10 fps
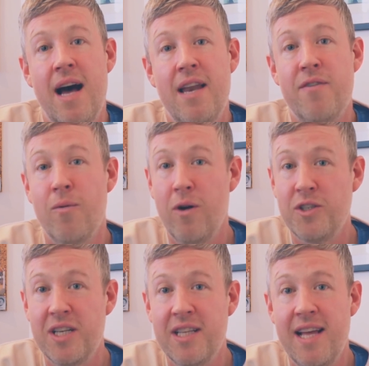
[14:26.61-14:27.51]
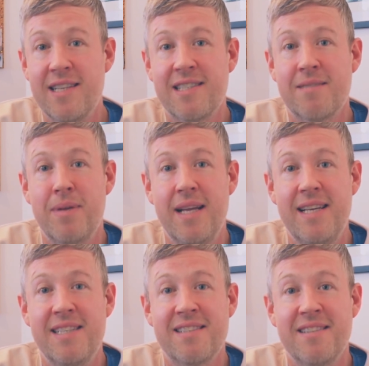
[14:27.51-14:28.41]
And if you're watching this,
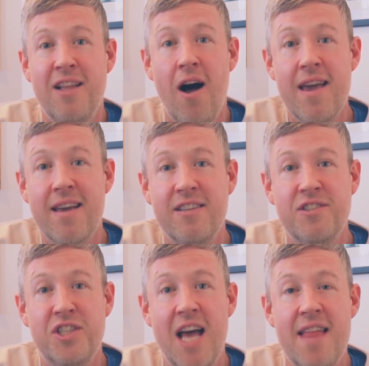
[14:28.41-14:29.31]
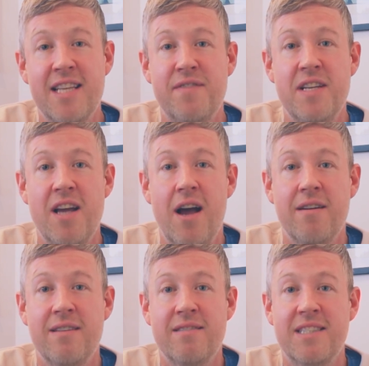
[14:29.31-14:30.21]
please like and share this
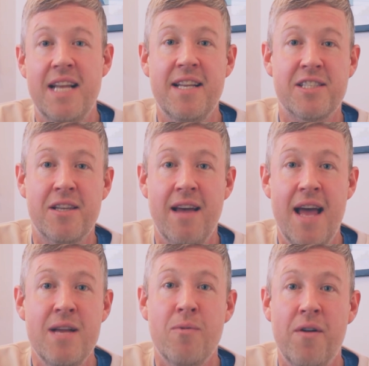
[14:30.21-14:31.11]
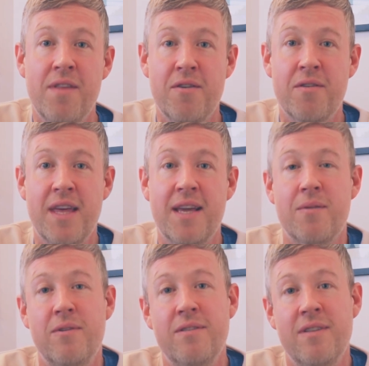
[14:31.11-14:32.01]
video and send it to anyone that you
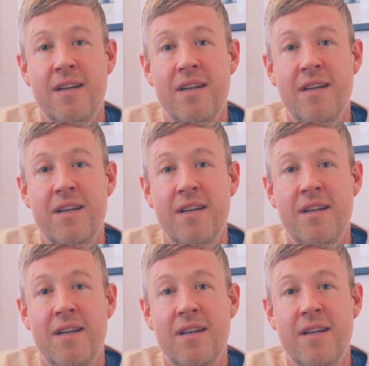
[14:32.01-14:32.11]
think will